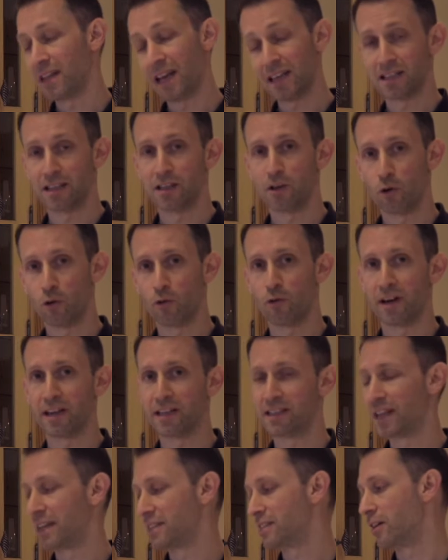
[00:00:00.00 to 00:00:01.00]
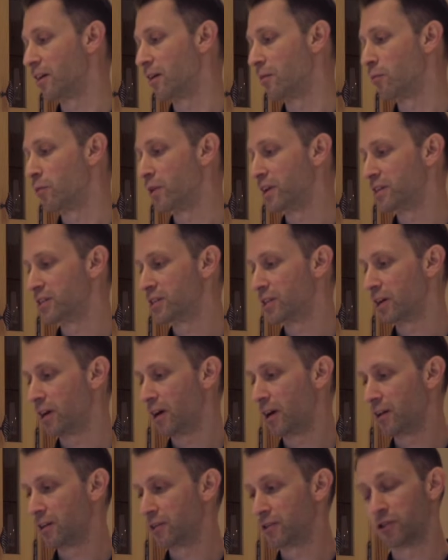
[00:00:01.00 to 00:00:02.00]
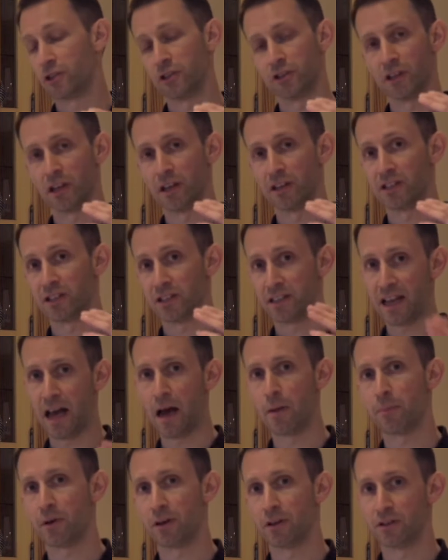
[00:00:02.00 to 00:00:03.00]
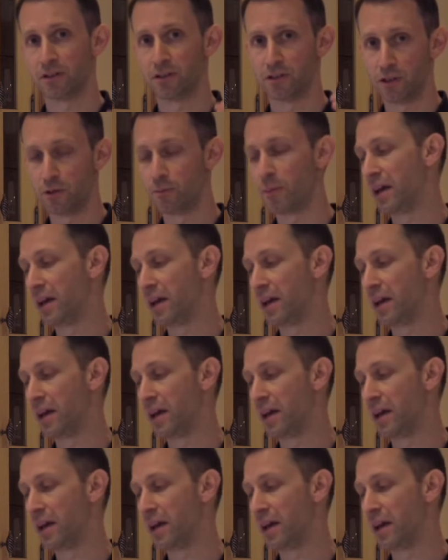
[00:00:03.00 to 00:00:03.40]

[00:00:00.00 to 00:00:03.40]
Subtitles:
actually already set up, which does a step zoom